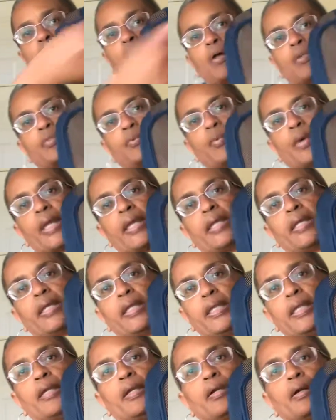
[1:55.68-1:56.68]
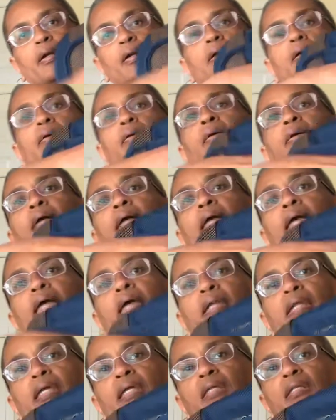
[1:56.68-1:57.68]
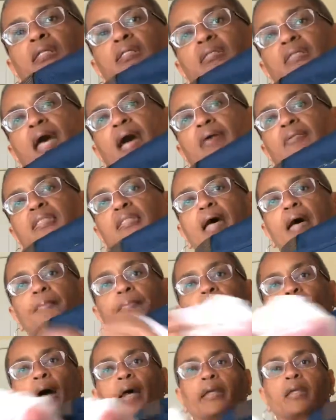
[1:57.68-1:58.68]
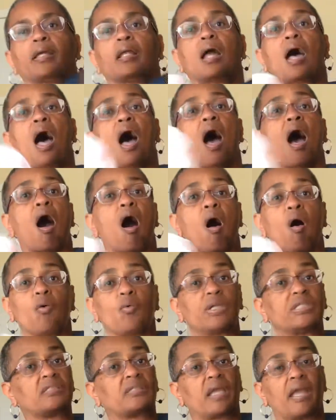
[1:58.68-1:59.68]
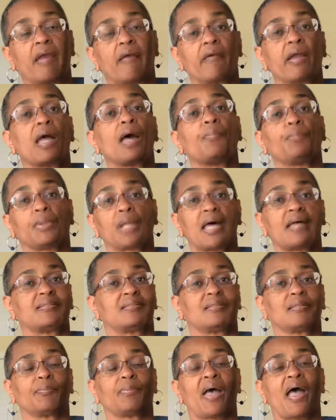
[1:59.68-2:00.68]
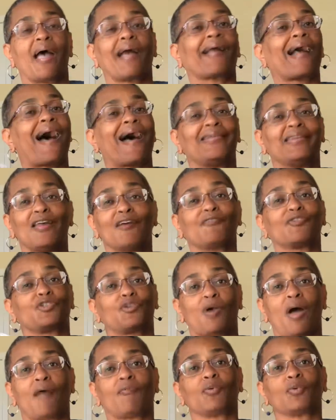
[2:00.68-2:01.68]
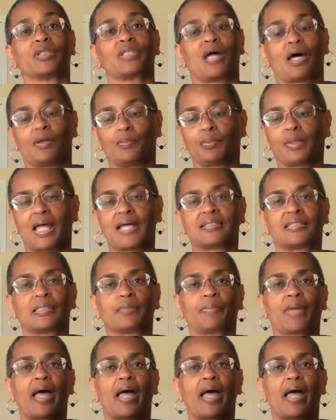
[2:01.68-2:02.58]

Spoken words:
all the way here, and in this outside pocket I always carry a plastic bag. I never travel without a plastic